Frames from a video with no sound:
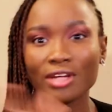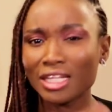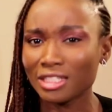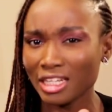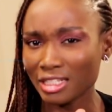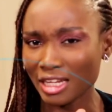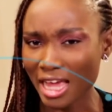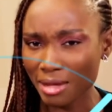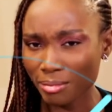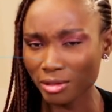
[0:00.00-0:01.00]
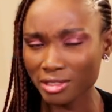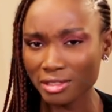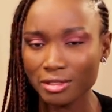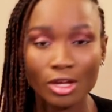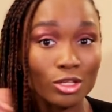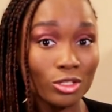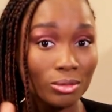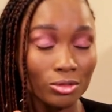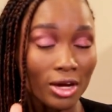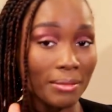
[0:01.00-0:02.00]
forget to click the like button.
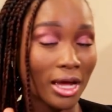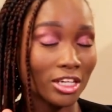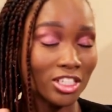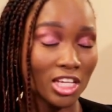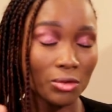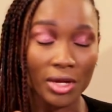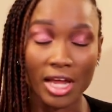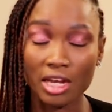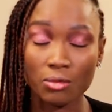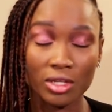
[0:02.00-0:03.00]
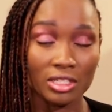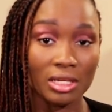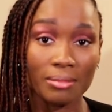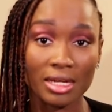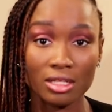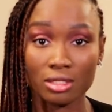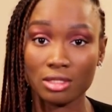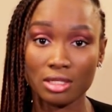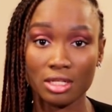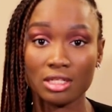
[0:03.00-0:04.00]
Subscribe and share with anyone you think might need to
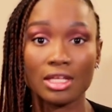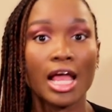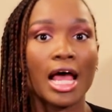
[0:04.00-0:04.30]
see this.